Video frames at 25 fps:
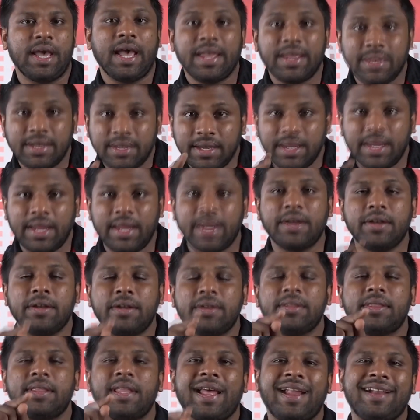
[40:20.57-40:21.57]
I
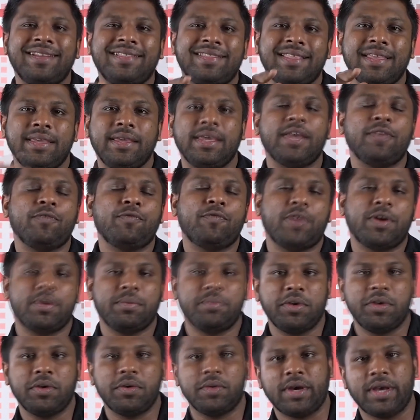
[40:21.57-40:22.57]
need that thinking from
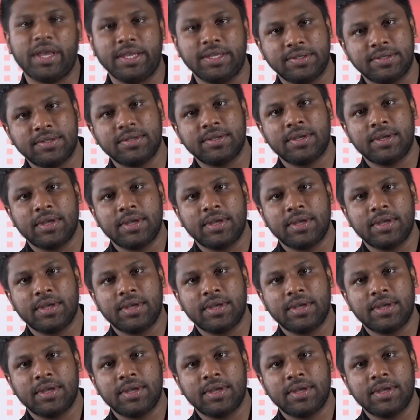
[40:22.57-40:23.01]
you guys,